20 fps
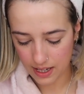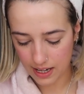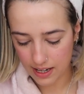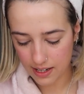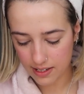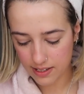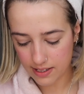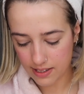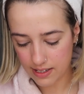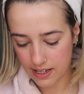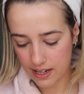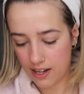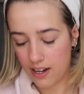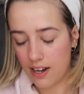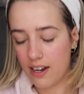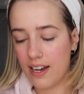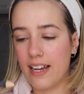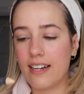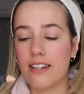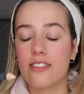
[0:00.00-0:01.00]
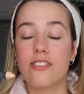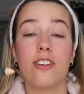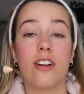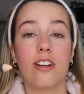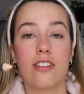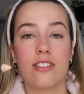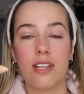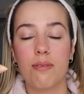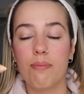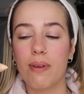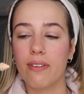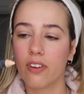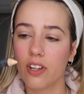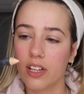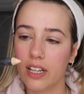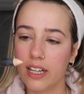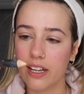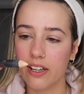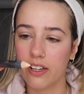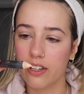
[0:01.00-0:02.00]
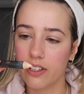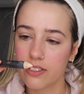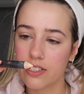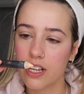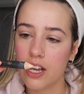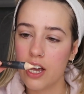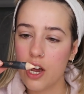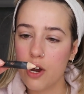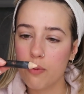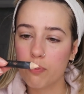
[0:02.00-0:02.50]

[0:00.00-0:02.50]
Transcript: Anastasia Beverly Hills